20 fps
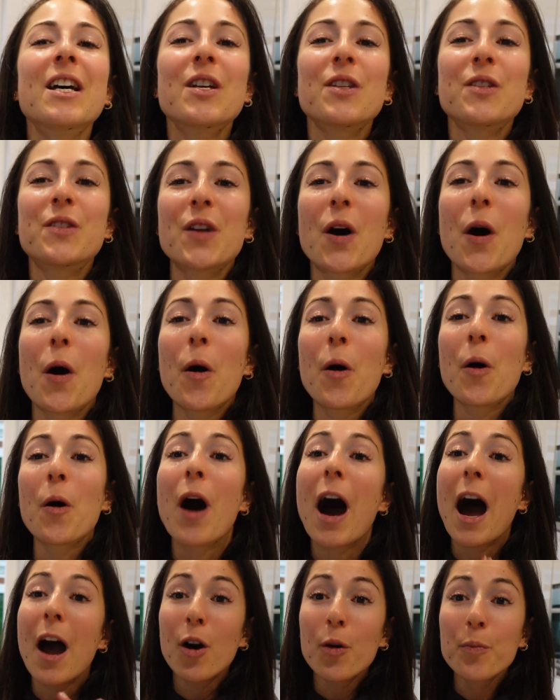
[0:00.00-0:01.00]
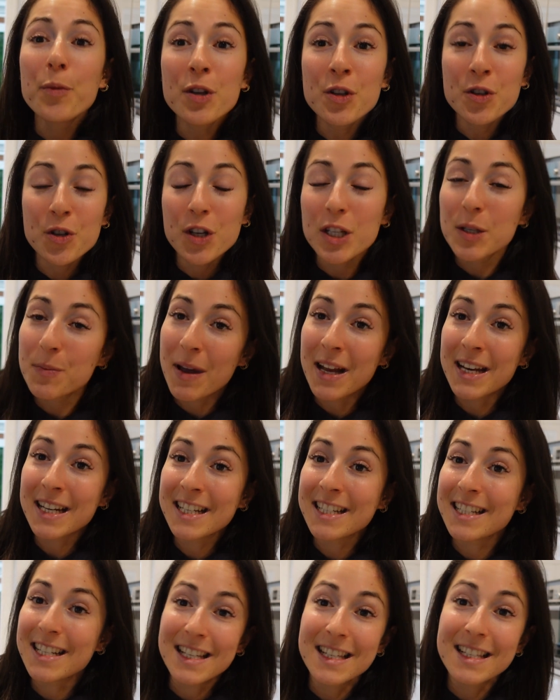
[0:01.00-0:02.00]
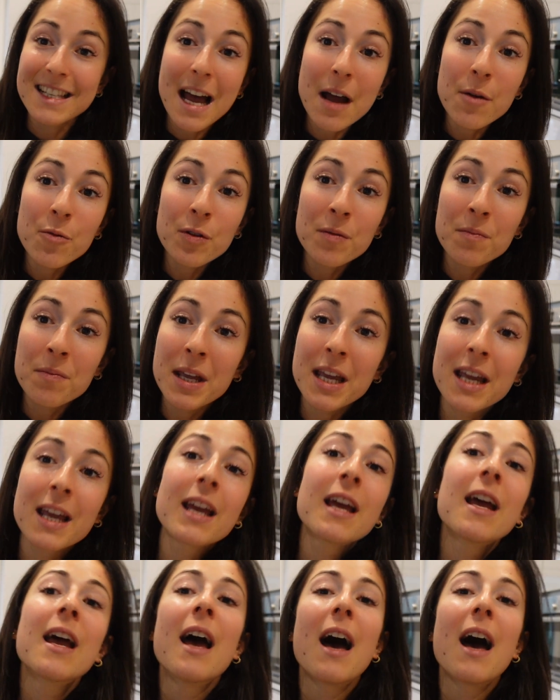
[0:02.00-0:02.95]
So I hope you enjoy spending this time with me.